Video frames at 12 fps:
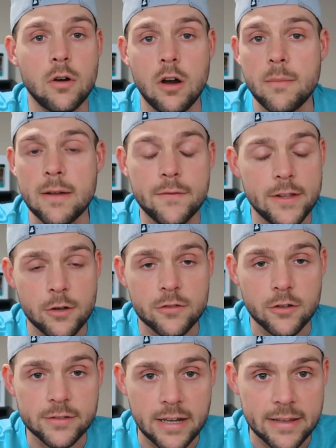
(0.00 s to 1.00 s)
all my
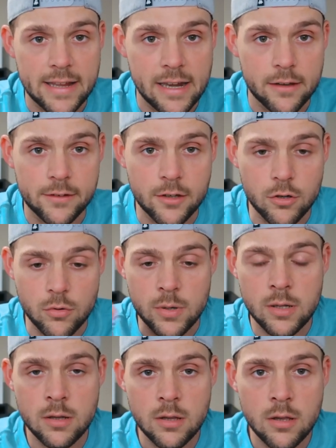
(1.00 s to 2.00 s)
videos are dedicated to,